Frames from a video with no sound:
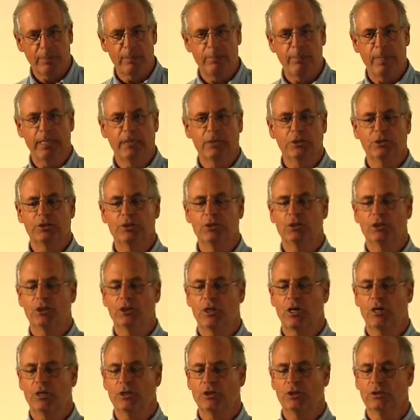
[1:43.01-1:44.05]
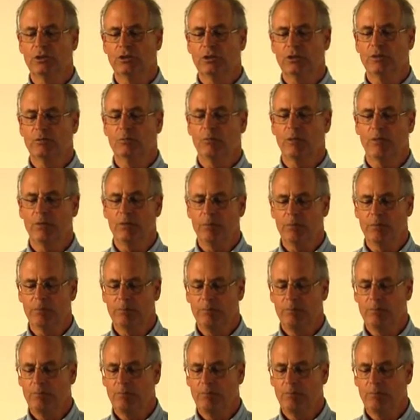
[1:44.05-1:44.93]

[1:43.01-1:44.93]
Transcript: and make sure your charger is with you.